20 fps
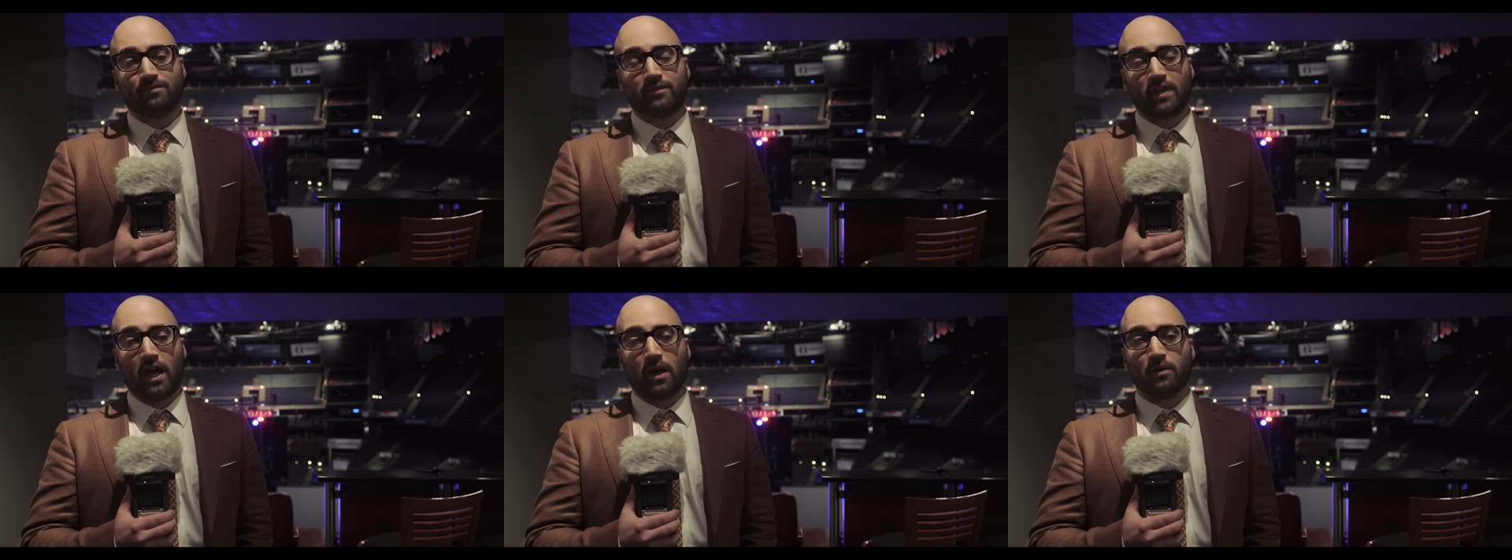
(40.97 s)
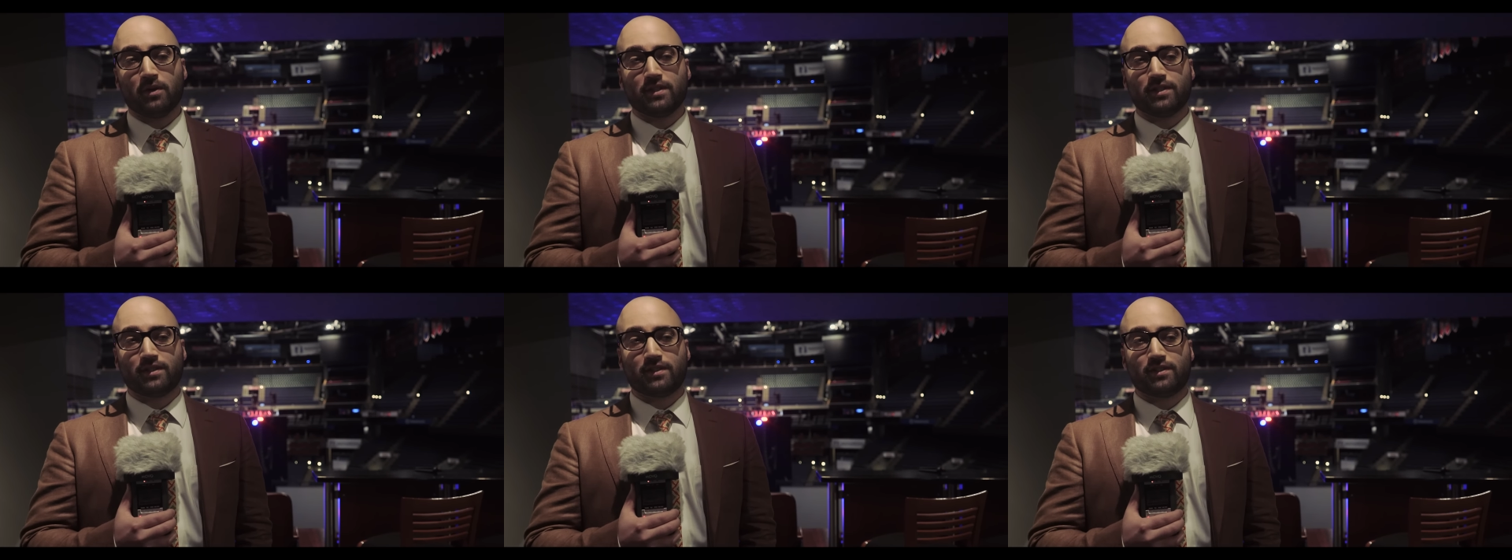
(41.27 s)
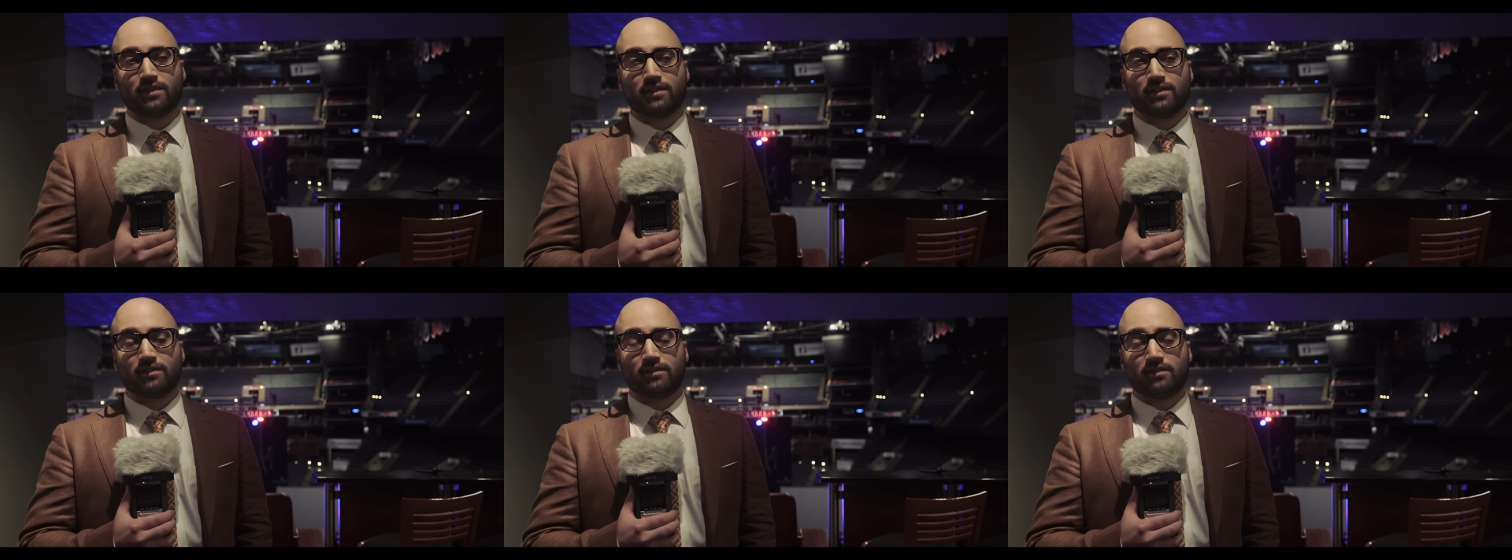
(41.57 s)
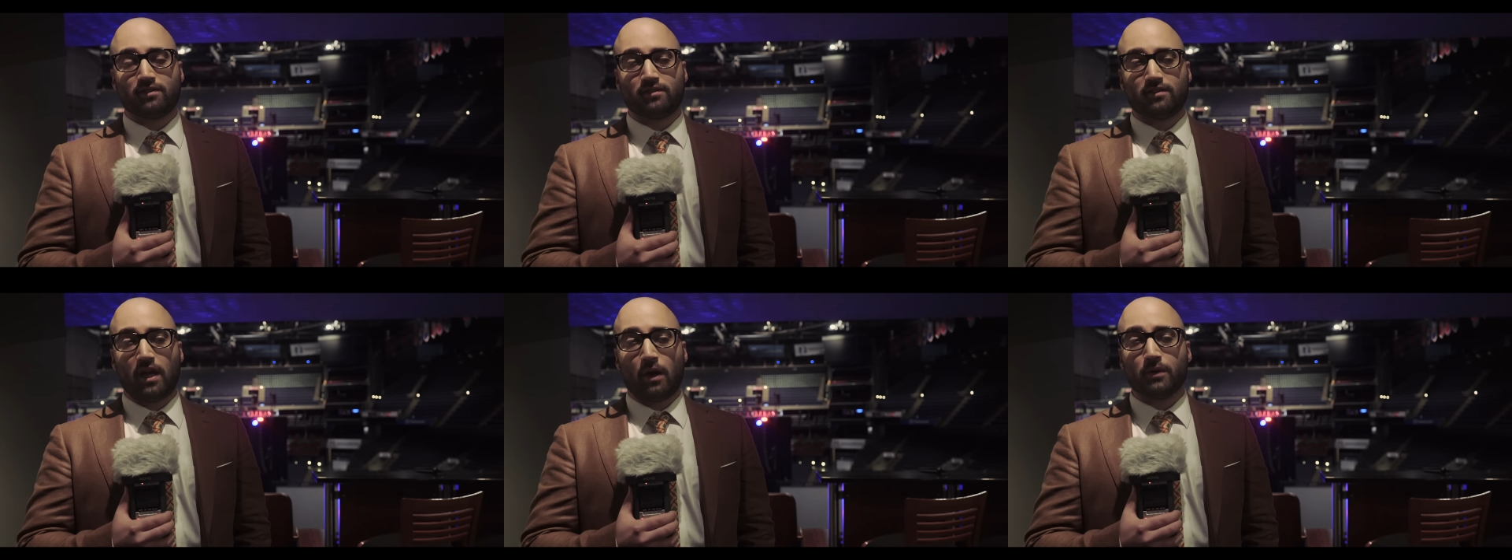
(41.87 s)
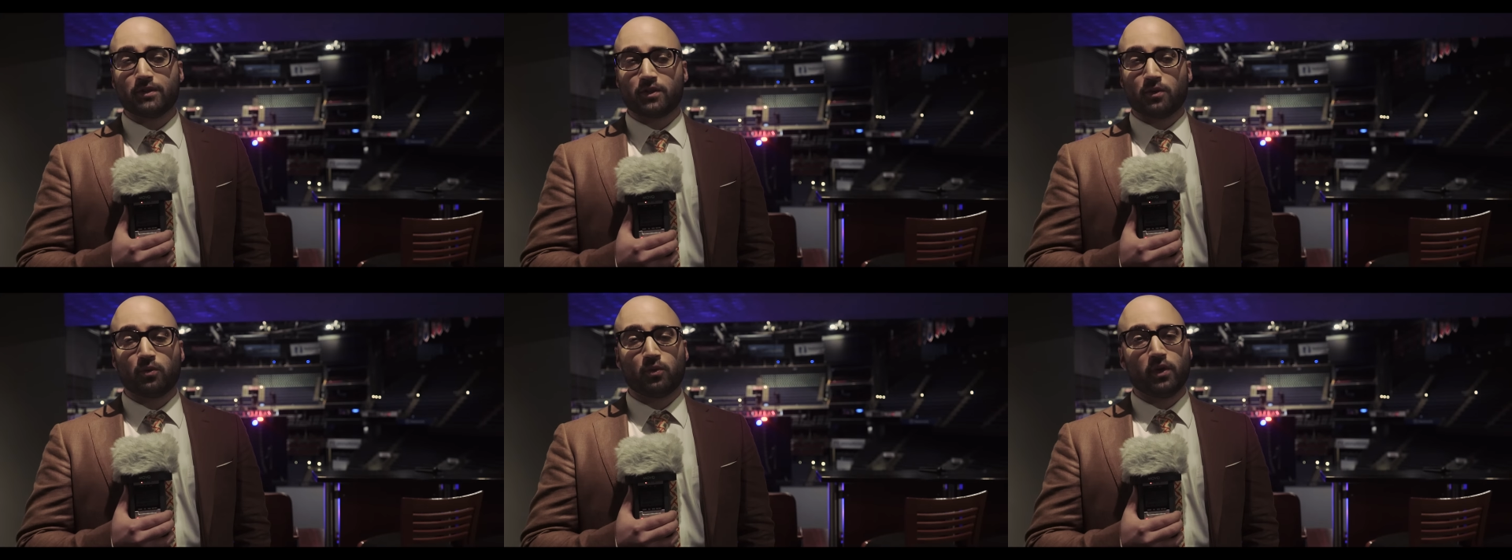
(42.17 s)
That was
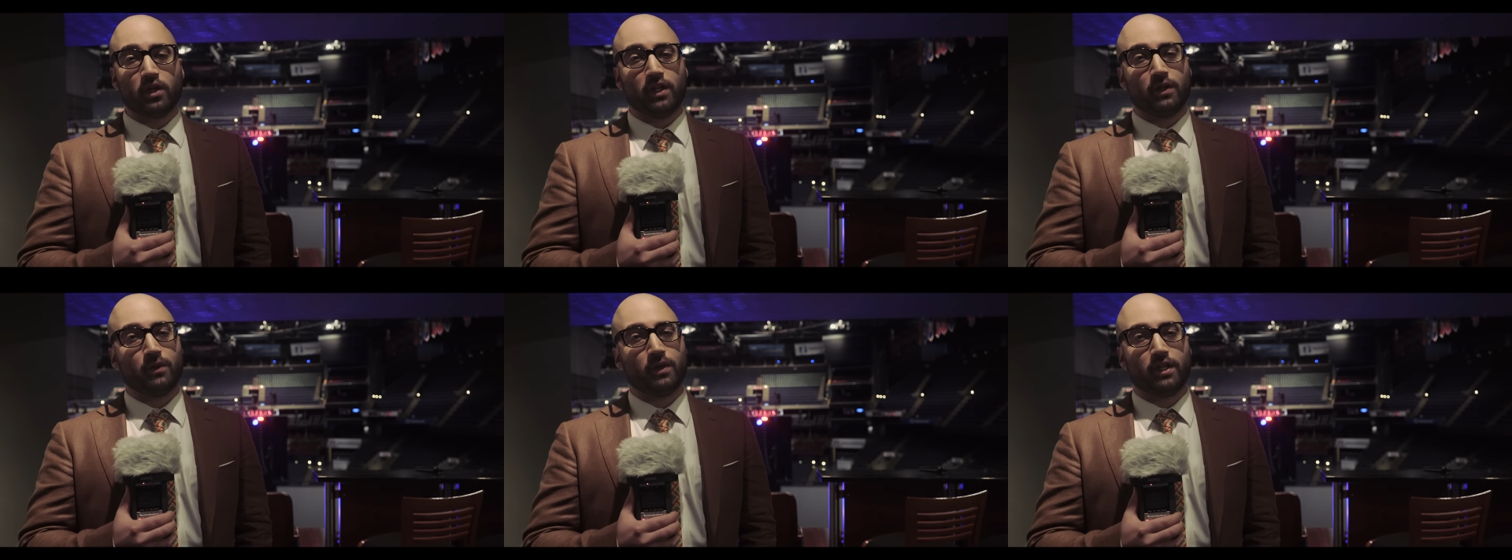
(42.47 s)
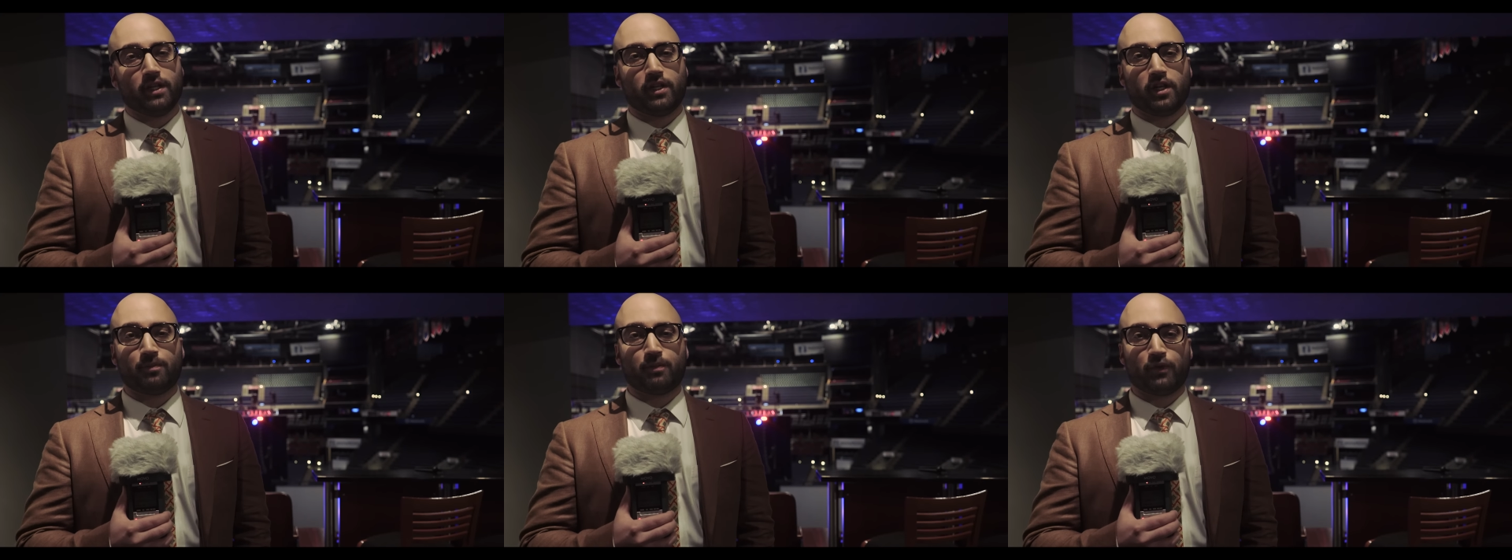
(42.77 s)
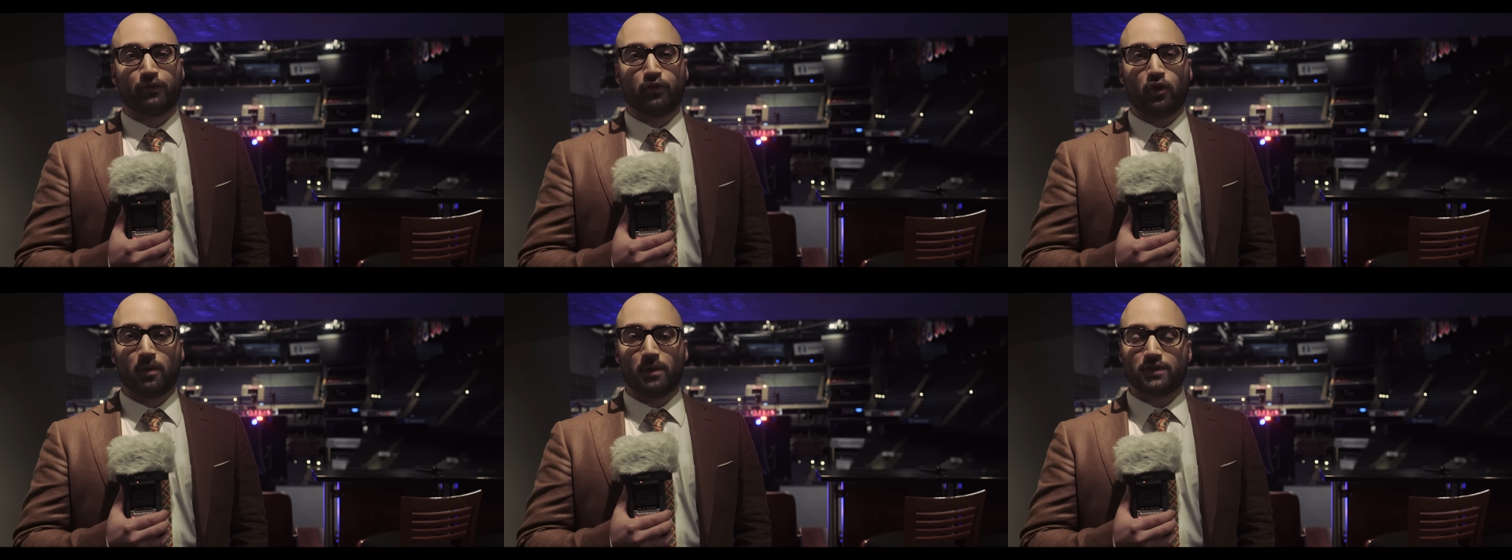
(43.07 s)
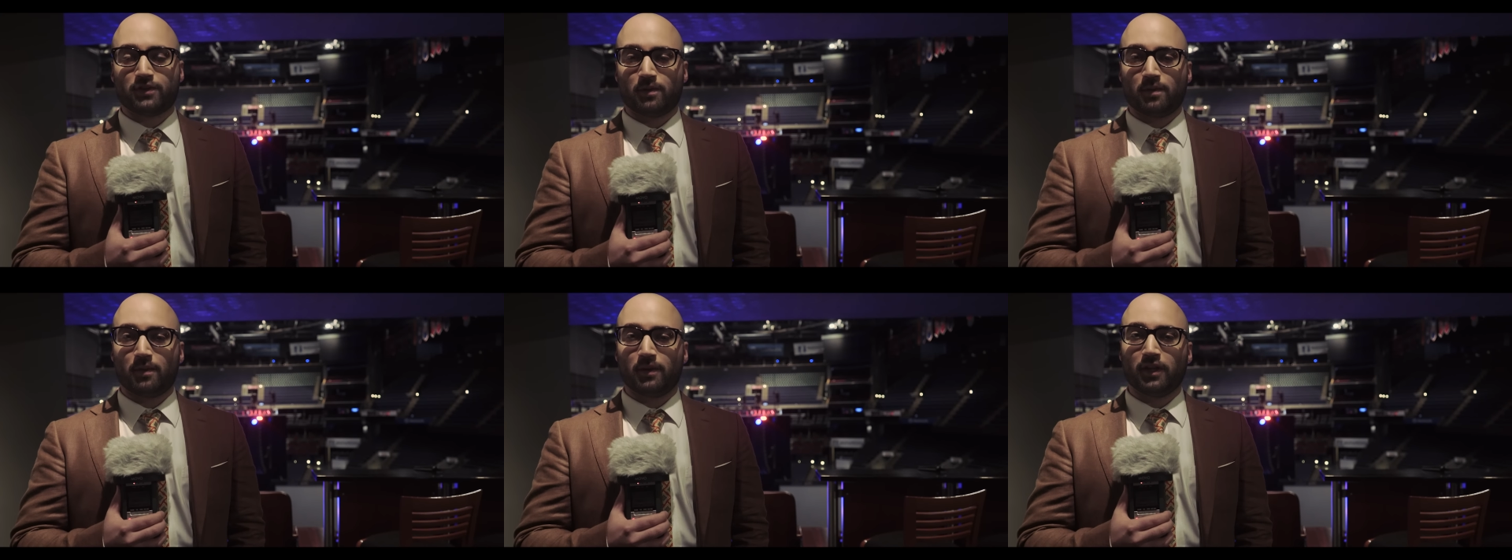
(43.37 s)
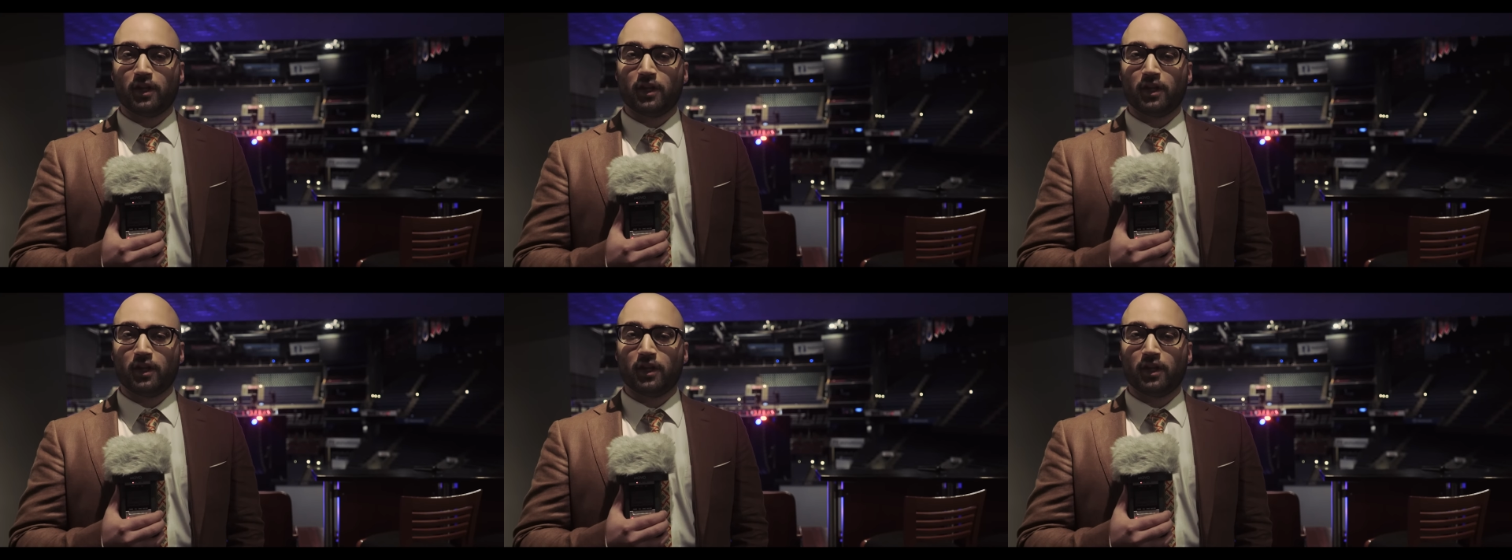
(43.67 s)
a really good performance from him.